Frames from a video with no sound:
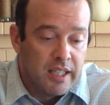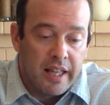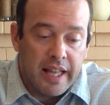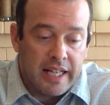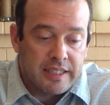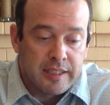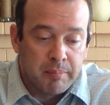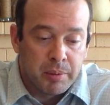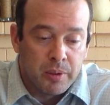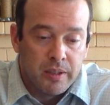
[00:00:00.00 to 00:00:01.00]
That
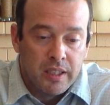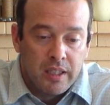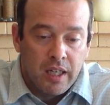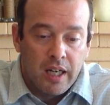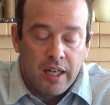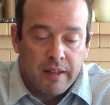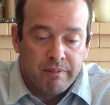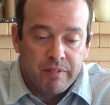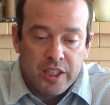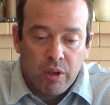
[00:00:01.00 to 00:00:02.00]
simple.
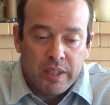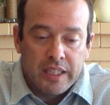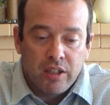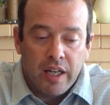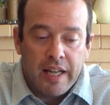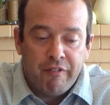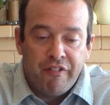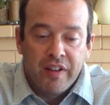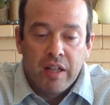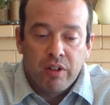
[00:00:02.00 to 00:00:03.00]
You don't need to
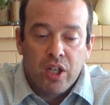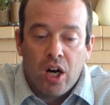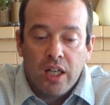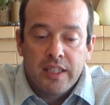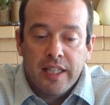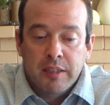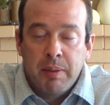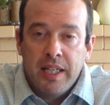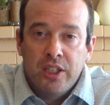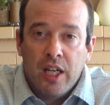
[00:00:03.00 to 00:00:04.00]
fill out the contest
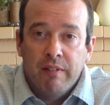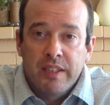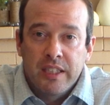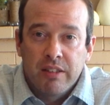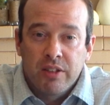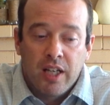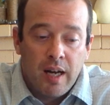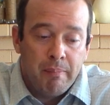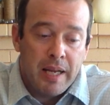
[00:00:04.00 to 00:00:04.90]
page every single time.